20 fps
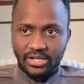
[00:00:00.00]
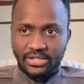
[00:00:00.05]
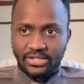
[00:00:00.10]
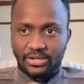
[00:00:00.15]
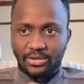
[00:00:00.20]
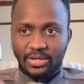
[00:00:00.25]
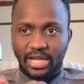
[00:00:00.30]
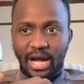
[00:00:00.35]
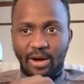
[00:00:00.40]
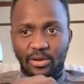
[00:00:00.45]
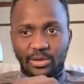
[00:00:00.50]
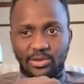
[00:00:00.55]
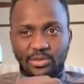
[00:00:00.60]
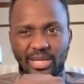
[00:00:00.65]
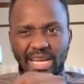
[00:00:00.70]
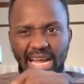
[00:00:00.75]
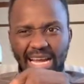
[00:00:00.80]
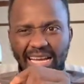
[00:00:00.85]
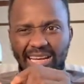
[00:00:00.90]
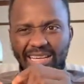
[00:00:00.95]
So that was
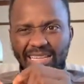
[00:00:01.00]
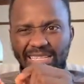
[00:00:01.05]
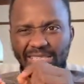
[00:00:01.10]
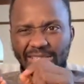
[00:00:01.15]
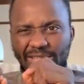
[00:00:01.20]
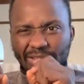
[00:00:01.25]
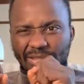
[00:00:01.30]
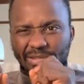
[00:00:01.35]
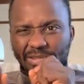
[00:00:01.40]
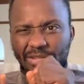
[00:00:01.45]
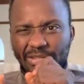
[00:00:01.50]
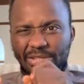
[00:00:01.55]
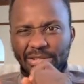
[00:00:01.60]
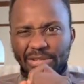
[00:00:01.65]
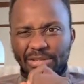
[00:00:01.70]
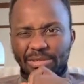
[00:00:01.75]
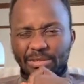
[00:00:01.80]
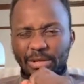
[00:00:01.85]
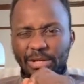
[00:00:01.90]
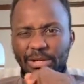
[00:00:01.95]
when I got
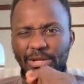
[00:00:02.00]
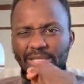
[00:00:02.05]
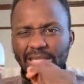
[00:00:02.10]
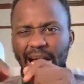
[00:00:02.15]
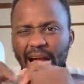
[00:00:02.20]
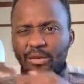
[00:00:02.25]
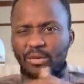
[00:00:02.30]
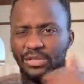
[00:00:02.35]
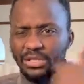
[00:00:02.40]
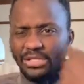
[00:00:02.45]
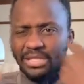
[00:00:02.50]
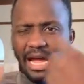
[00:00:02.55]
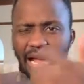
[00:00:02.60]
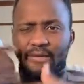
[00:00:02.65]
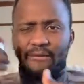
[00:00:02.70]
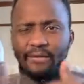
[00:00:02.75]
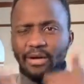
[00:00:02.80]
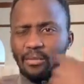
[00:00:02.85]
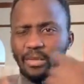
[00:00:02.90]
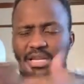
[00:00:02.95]
introduced because I
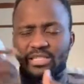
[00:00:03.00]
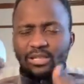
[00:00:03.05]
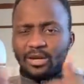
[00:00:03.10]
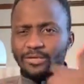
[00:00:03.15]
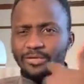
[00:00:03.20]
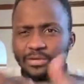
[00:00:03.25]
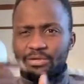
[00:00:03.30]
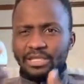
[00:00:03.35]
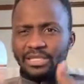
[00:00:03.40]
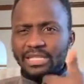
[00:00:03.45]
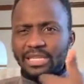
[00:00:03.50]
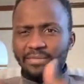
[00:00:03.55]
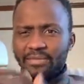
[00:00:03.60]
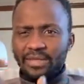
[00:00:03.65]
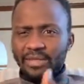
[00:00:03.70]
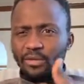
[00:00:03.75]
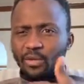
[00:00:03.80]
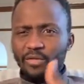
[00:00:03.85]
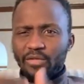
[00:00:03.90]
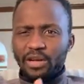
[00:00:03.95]
found myself doing the same
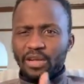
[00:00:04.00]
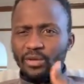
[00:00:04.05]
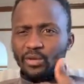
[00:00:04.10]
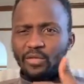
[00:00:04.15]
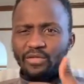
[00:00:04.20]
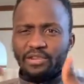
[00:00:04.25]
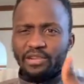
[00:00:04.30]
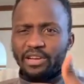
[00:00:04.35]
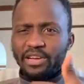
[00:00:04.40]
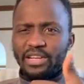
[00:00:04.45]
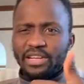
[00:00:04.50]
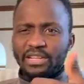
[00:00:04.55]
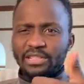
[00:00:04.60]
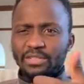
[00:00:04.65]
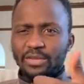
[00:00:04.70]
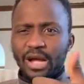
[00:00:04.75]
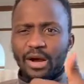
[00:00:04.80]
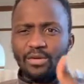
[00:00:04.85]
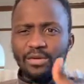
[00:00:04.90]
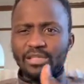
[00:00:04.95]
thing over and over again.
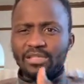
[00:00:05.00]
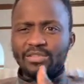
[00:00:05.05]
So I was